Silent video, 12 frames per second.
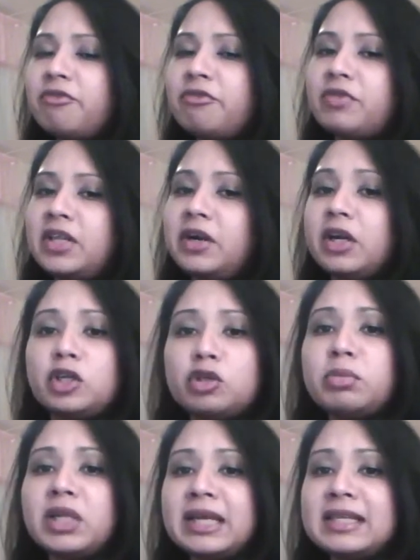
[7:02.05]
there
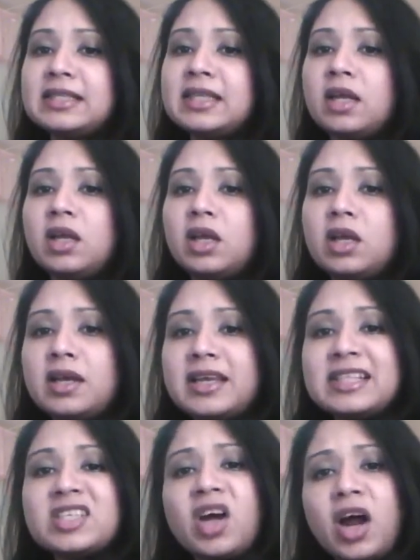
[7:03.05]
accumulates,
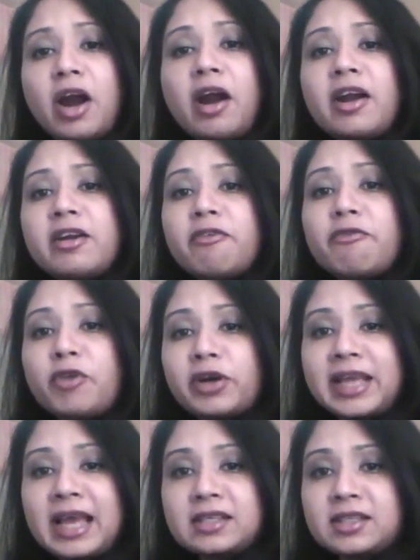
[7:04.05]
it's hard for
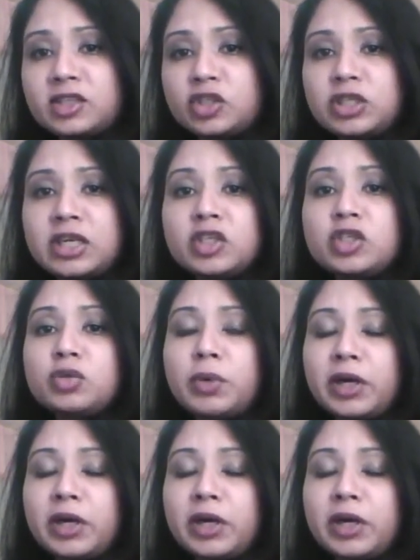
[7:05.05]
gas exchange to